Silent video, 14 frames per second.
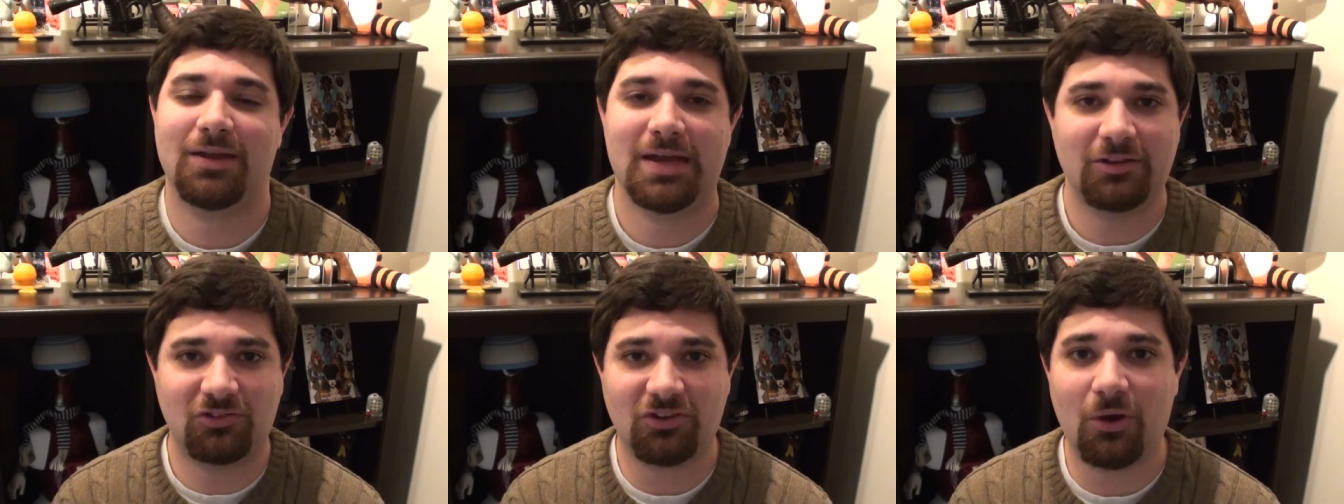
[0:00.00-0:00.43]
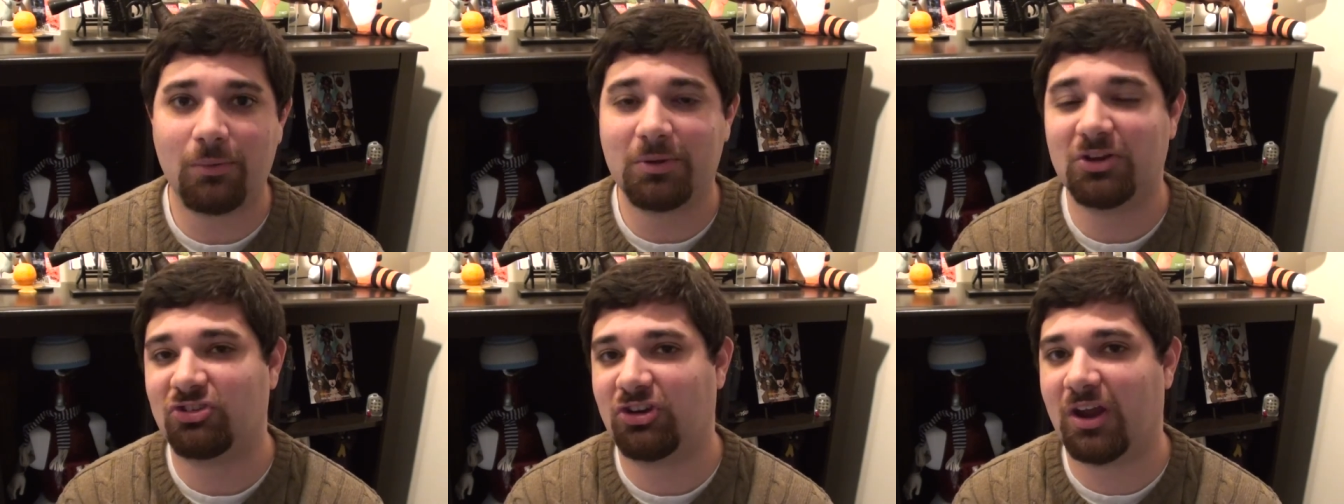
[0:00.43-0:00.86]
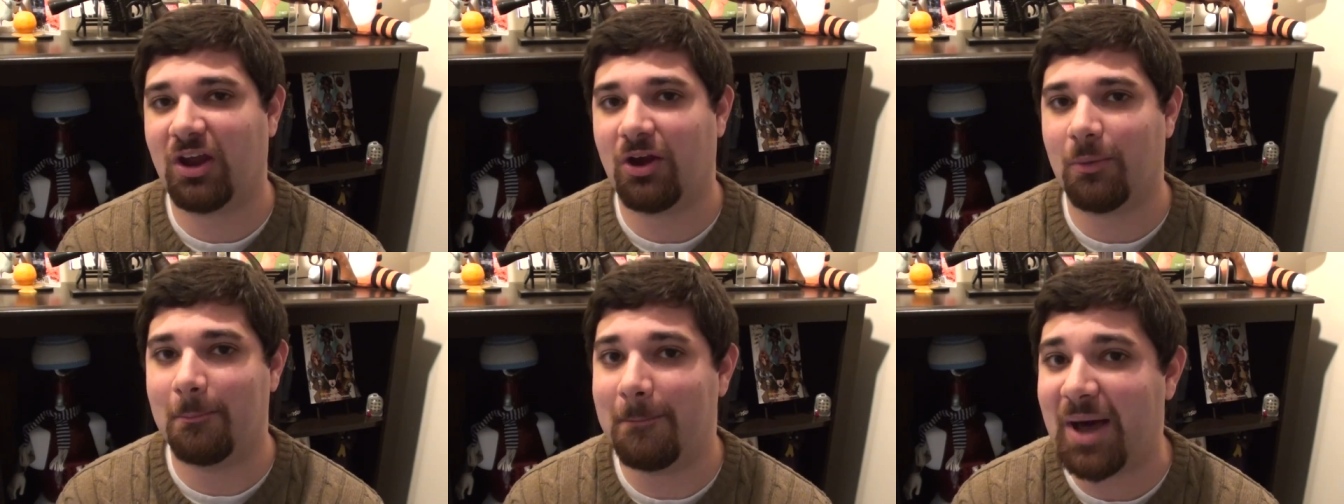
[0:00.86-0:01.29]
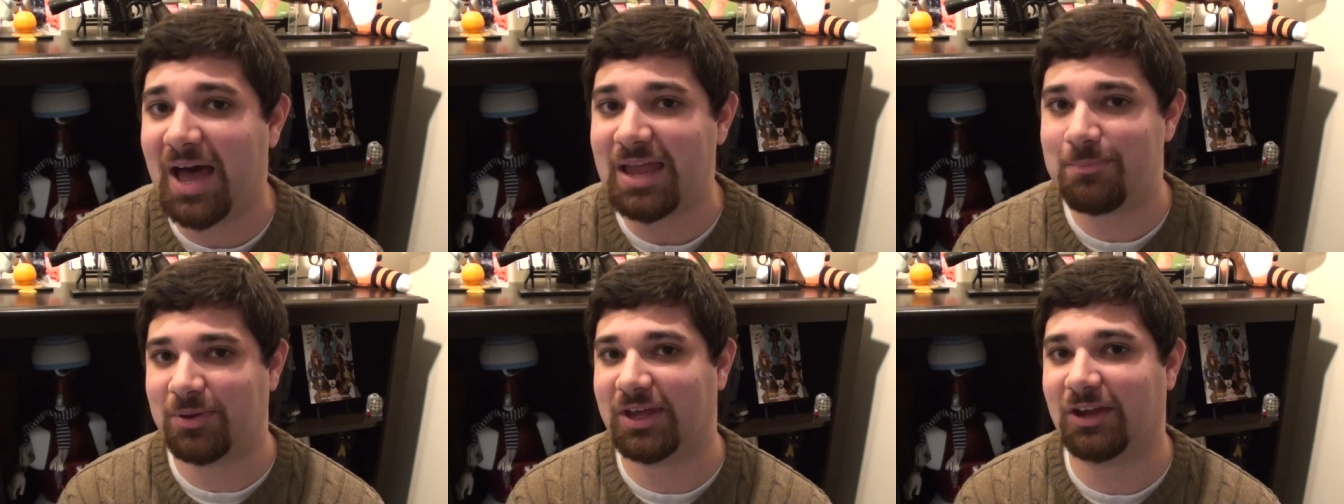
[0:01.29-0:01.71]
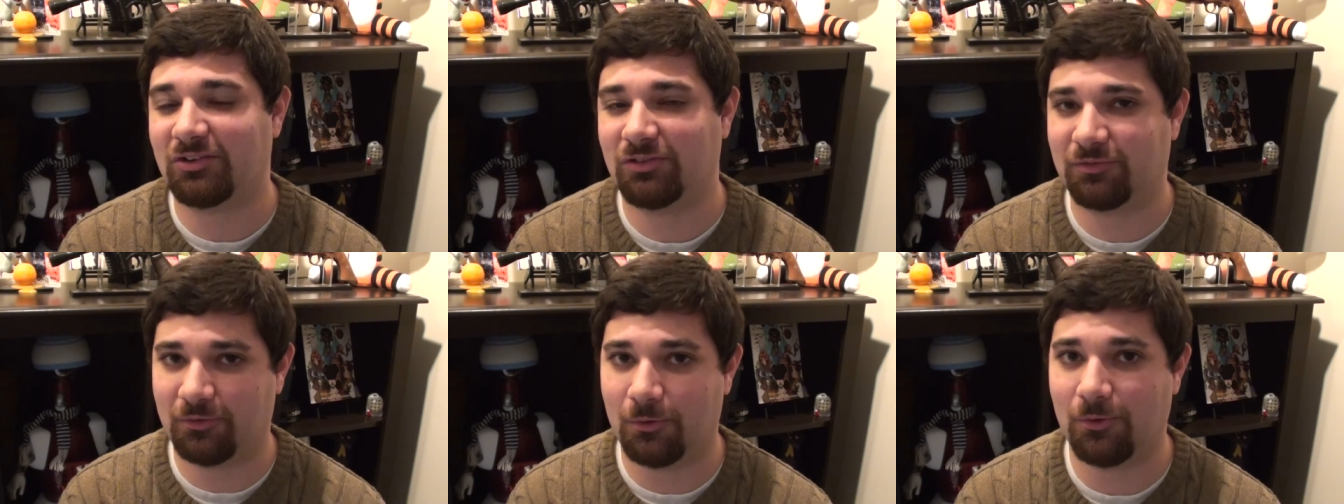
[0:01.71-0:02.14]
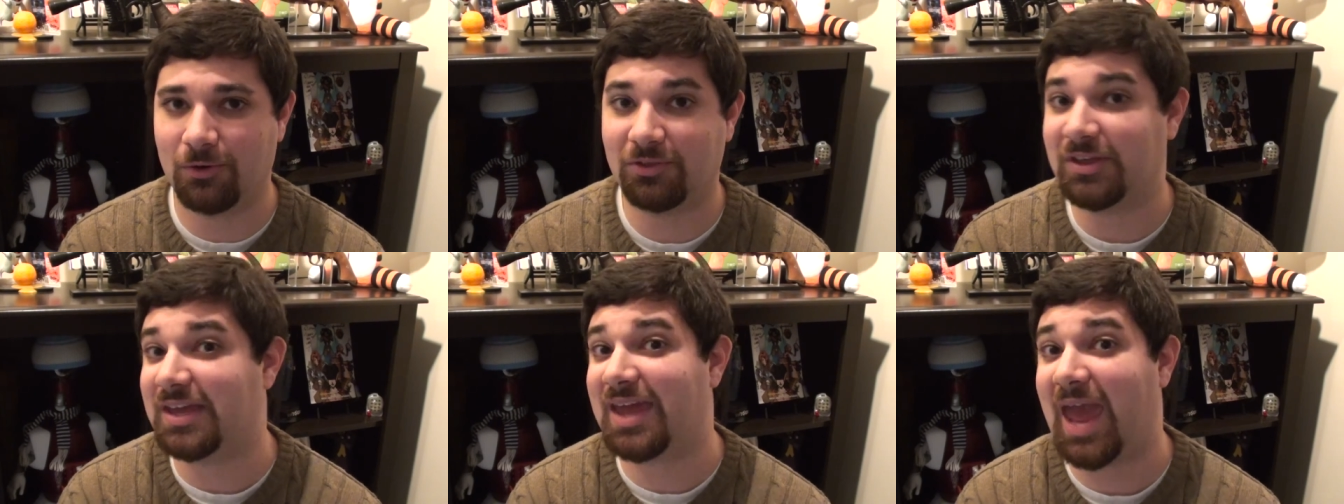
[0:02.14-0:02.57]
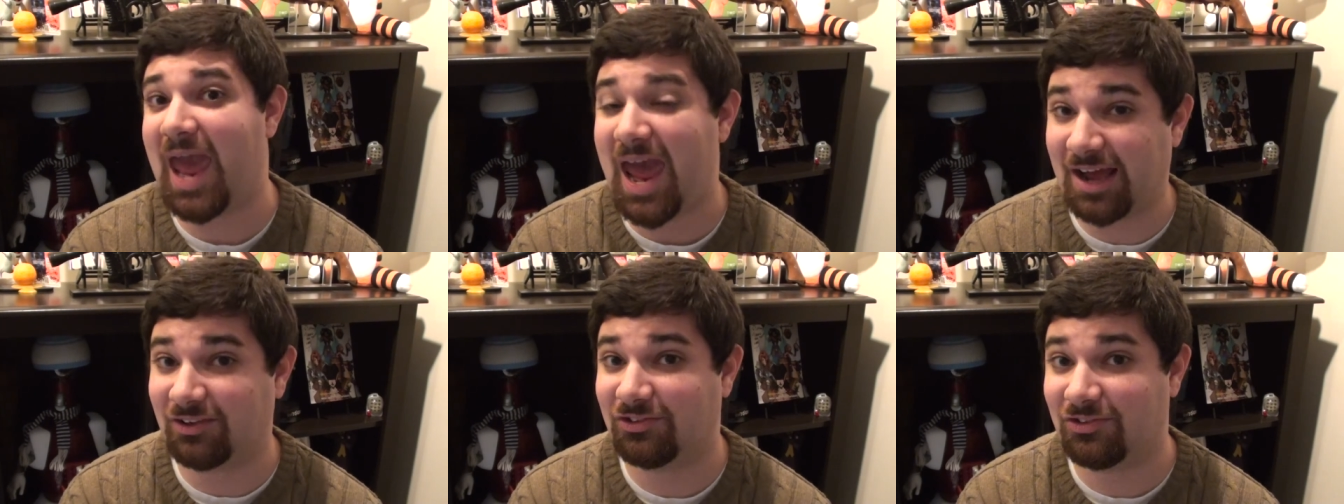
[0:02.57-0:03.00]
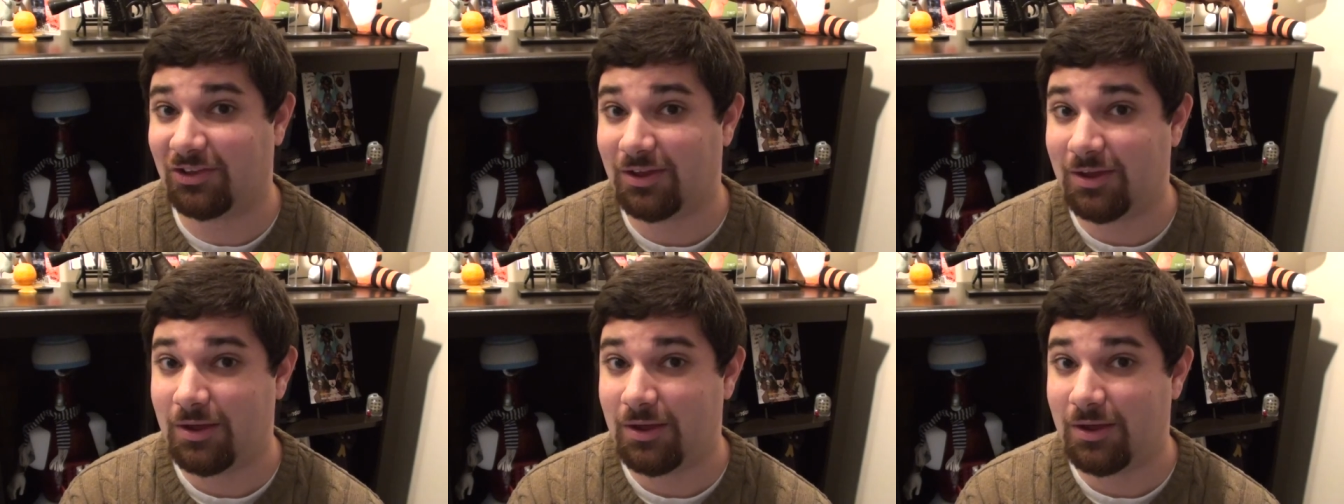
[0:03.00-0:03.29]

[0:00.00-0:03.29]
And so I'm going to share my picks for the cast